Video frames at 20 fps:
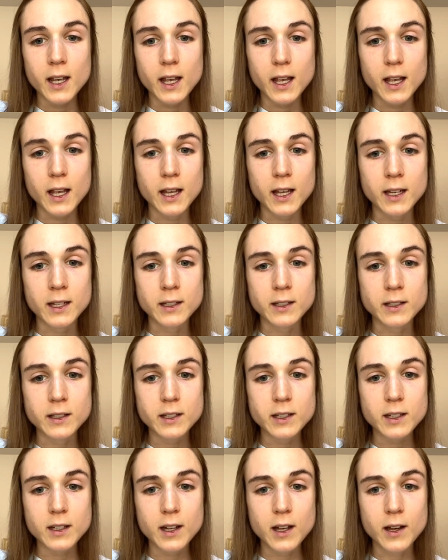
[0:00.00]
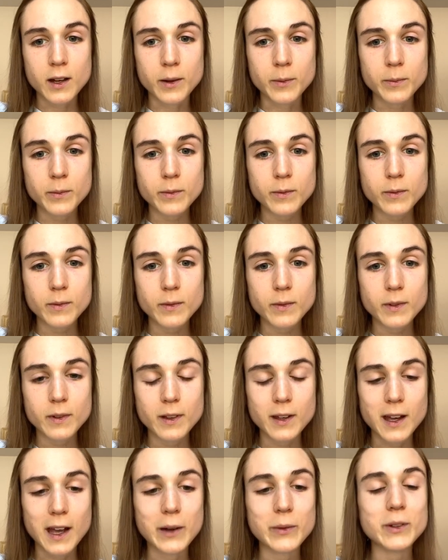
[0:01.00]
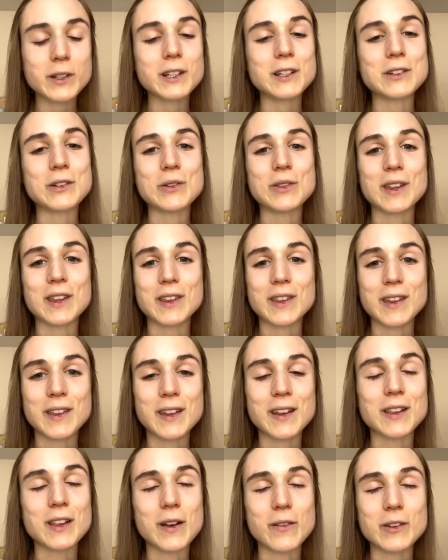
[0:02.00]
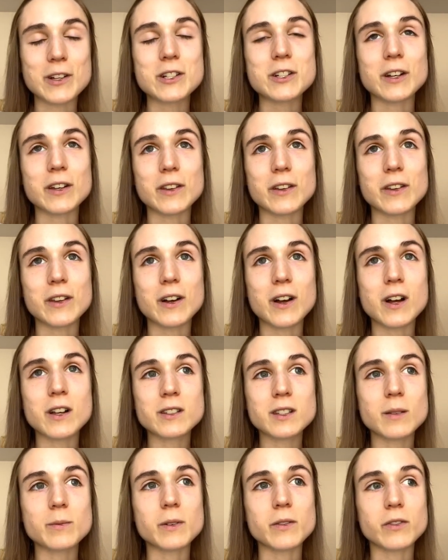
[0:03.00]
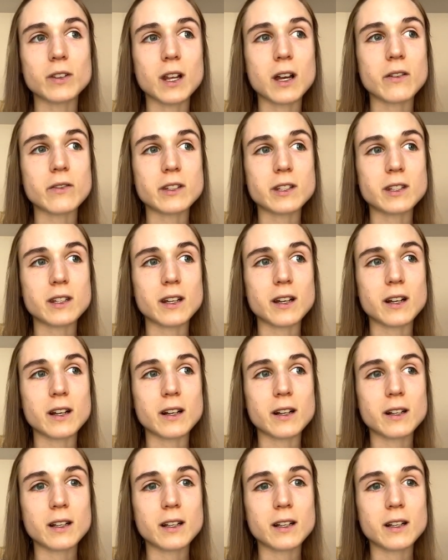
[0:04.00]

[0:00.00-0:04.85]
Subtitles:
And I really do think that they love each other. The concept of love is there.